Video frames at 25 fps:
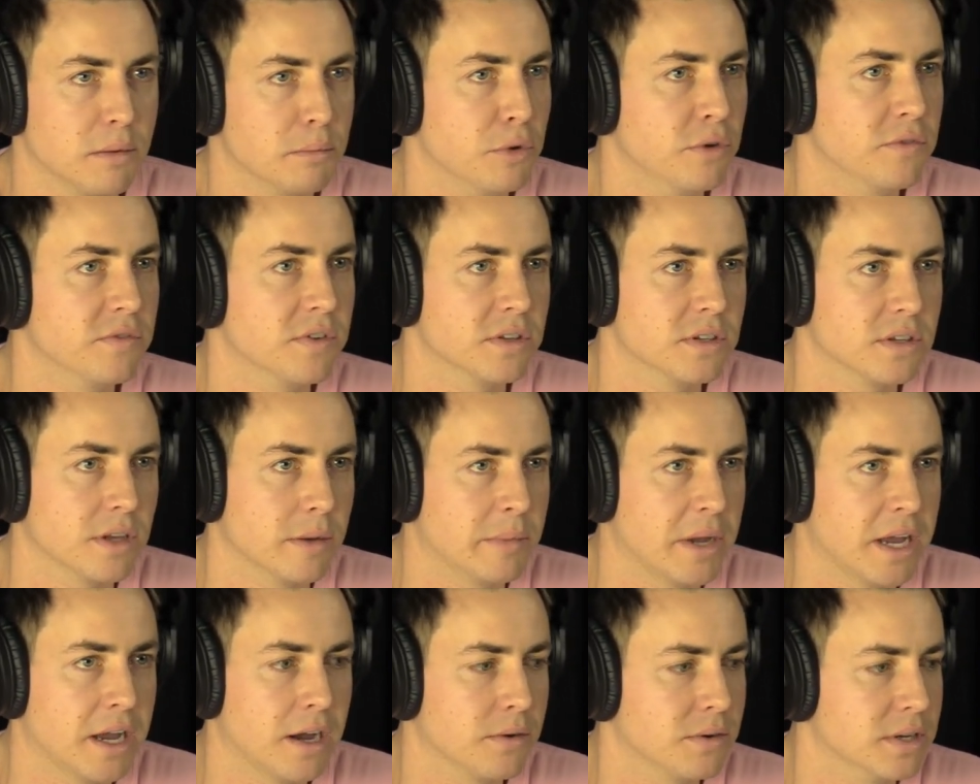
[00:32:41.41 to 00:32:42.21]
to move it
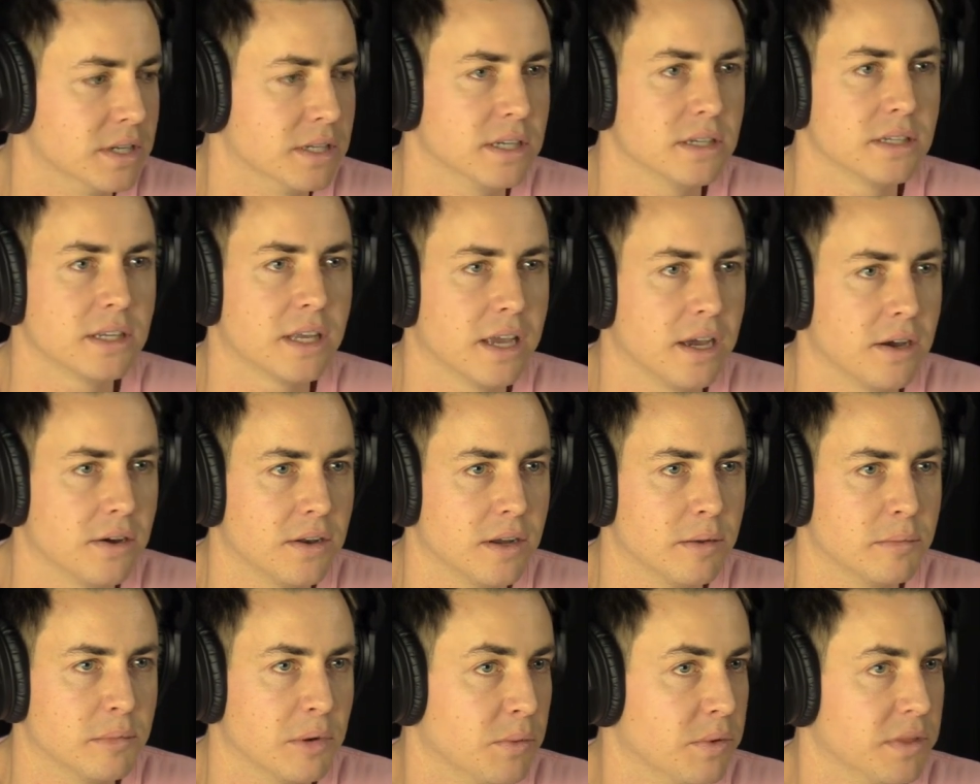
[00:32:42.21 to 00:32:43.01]
somehow and
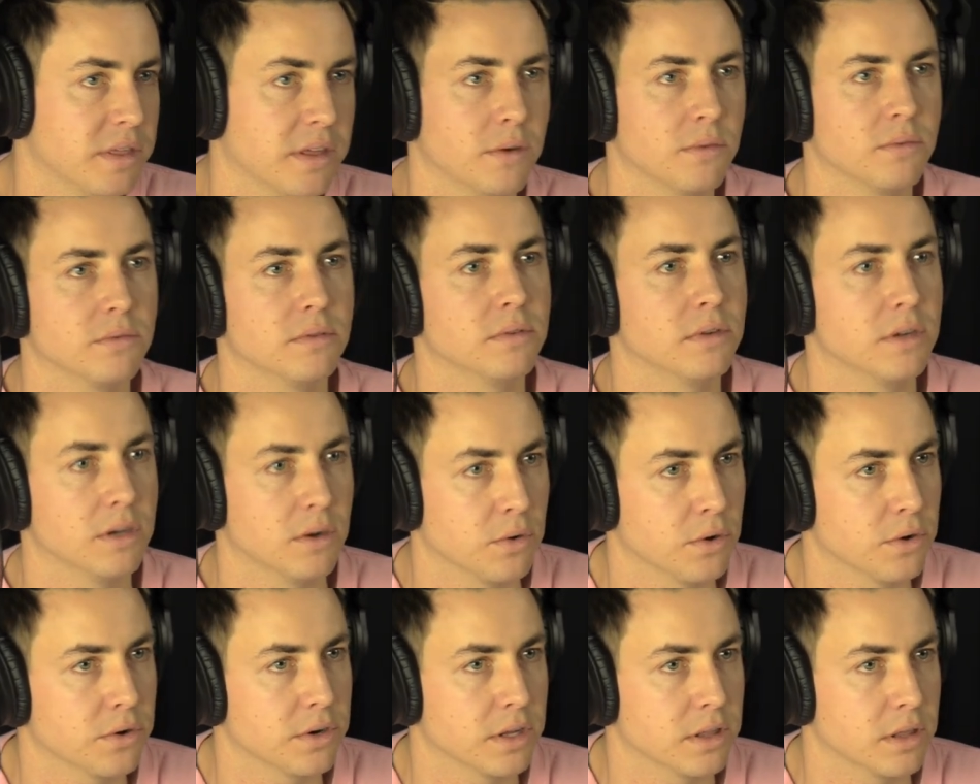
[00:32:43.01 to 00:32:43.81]
discount it but without you
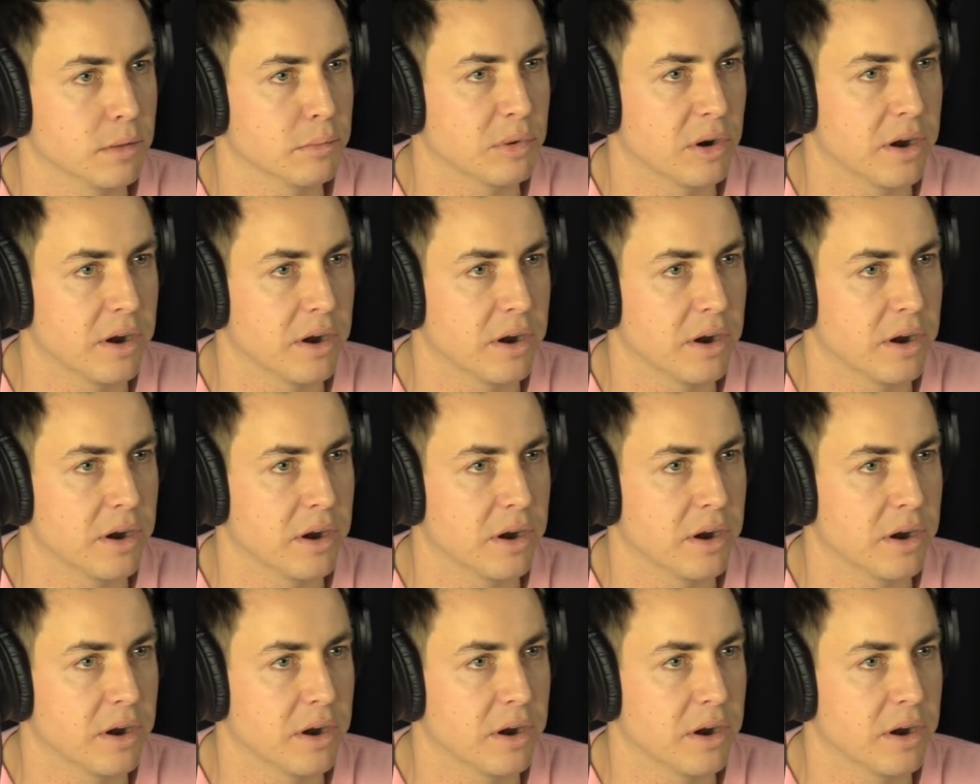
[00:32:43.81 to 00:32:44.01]
know hurting yeah.